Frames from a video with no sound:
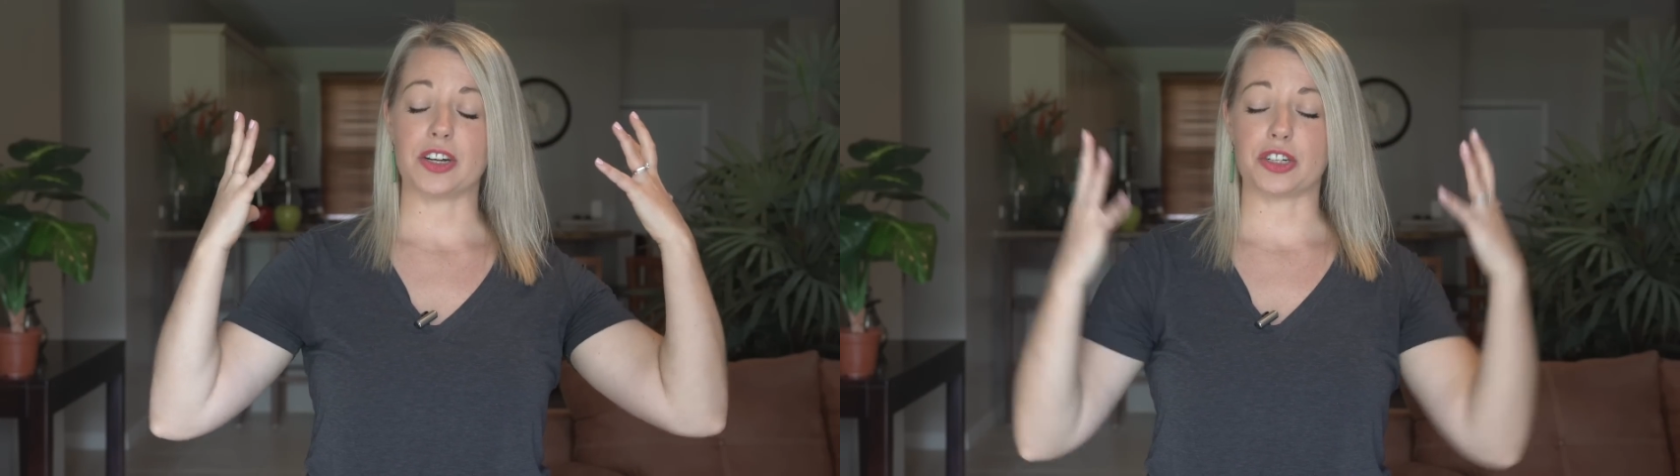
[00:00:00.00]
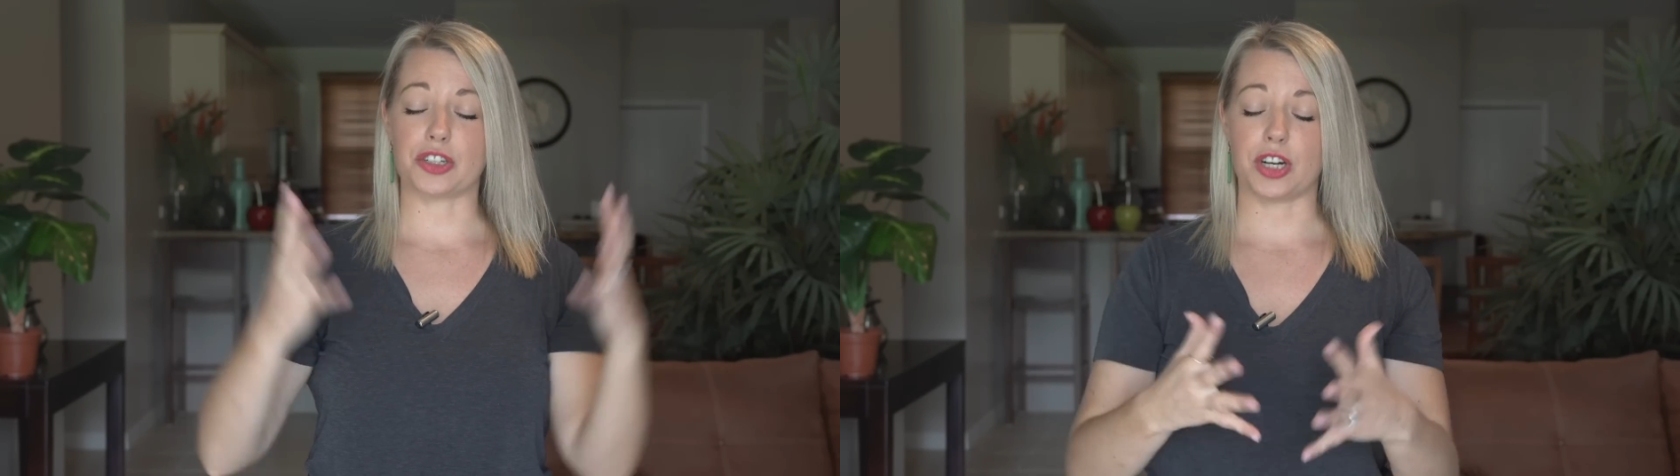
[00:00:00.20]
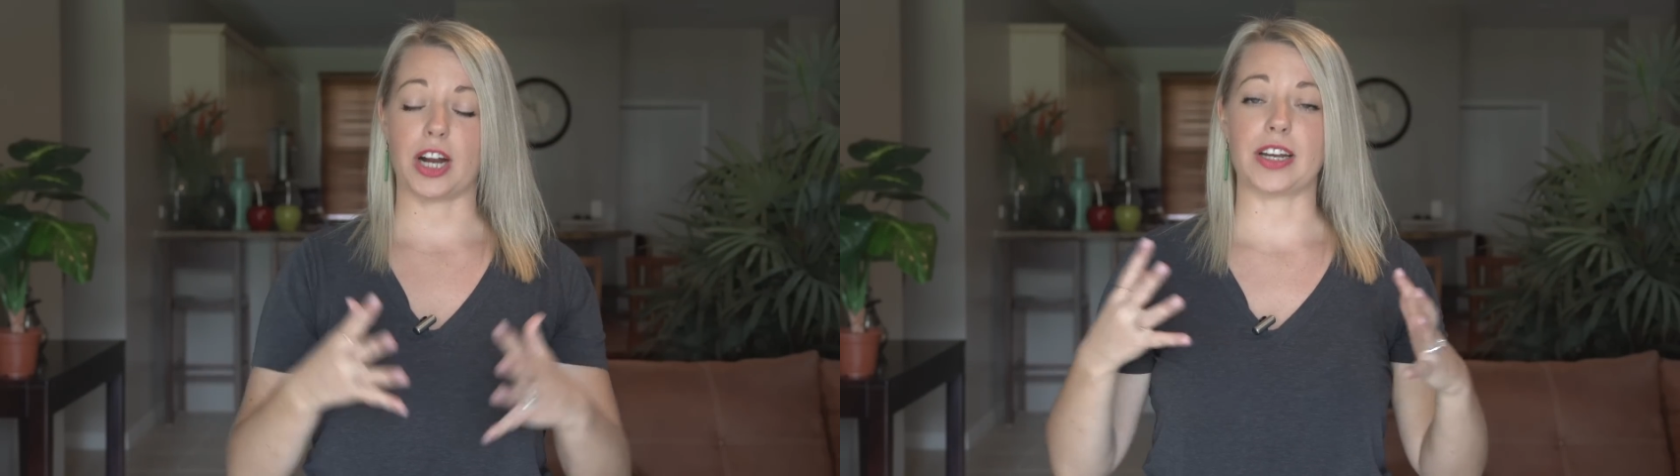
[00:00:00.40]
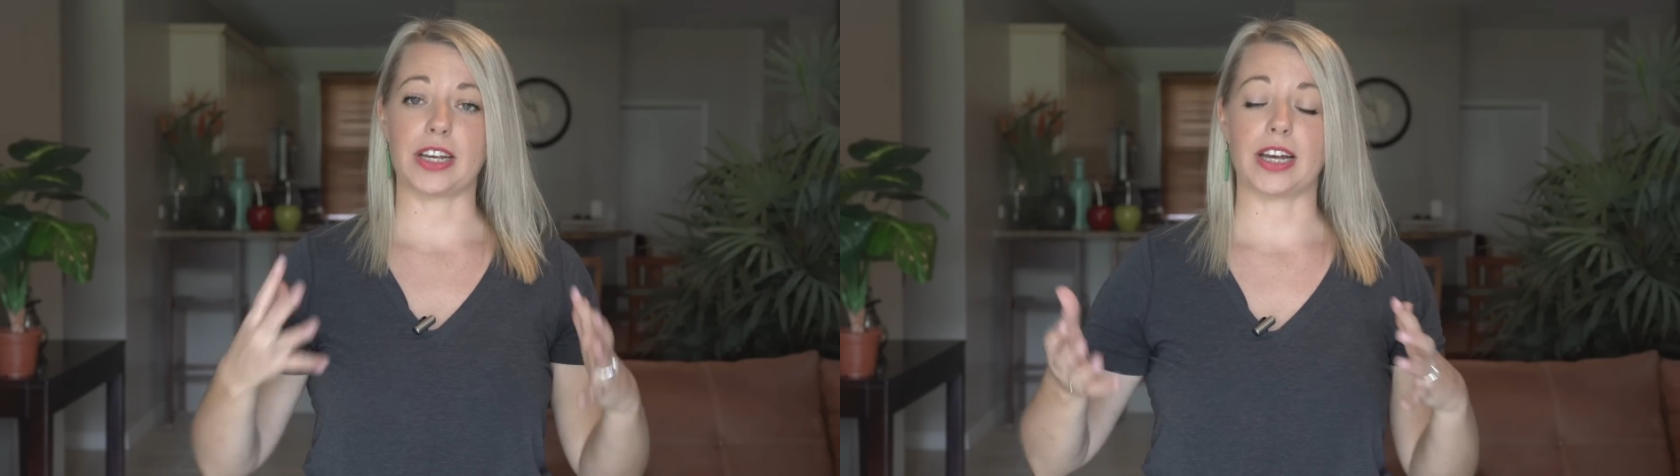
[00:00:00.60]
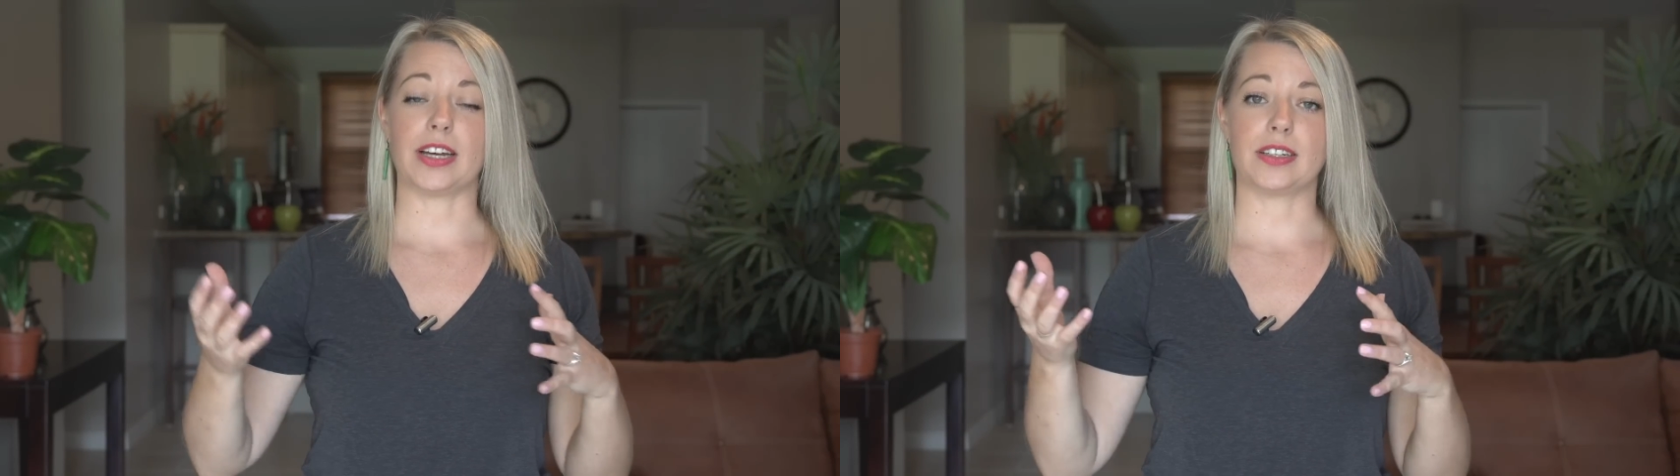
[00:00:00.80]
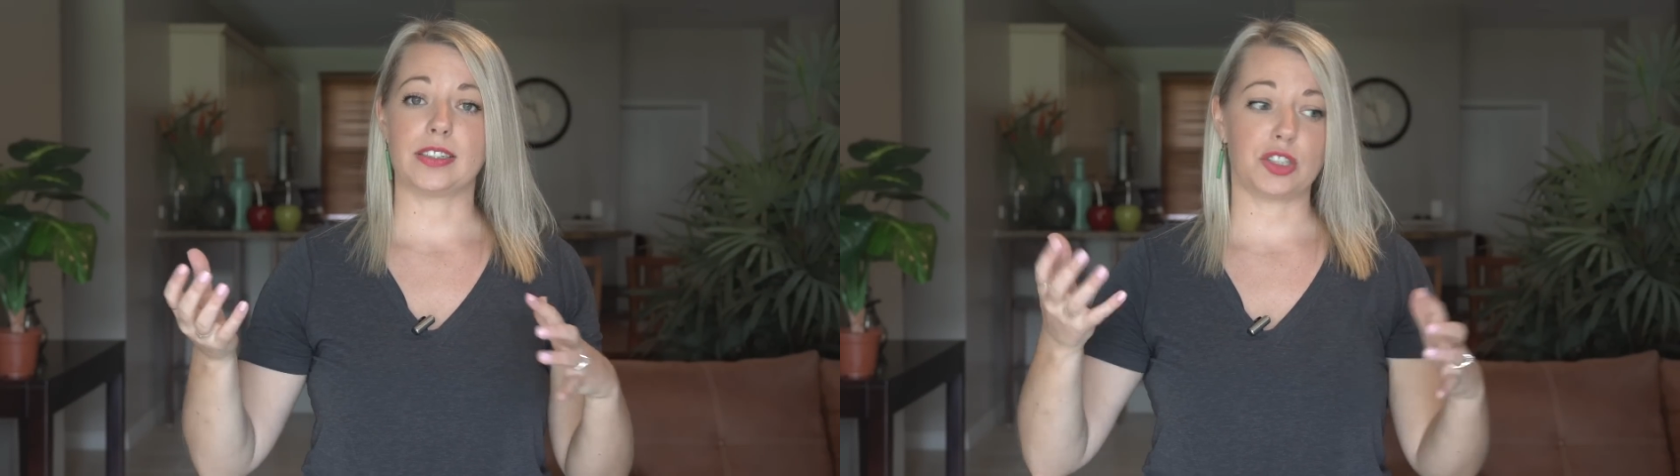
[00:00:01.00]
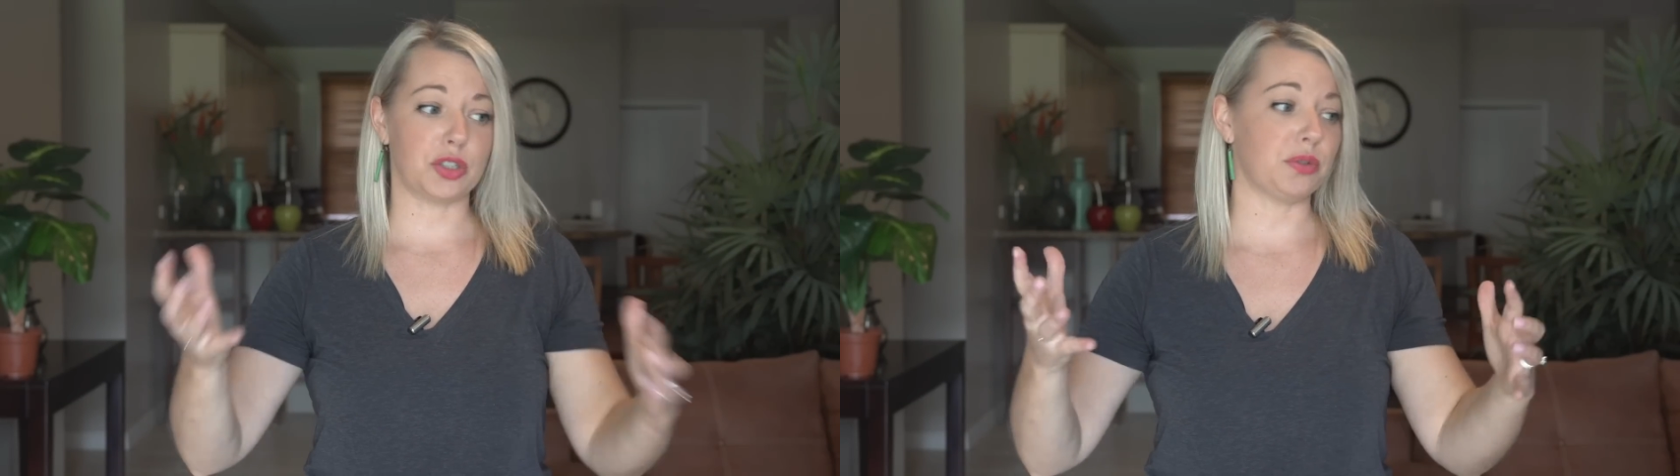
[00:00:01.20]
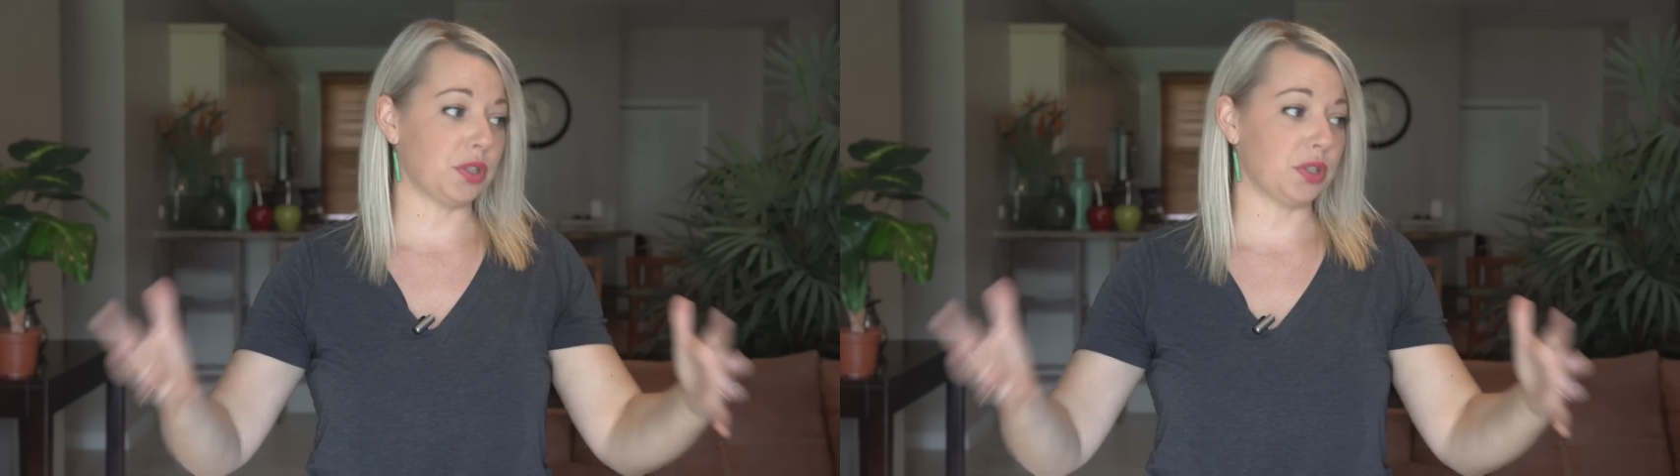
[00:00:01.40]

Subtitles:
they're just trying to get to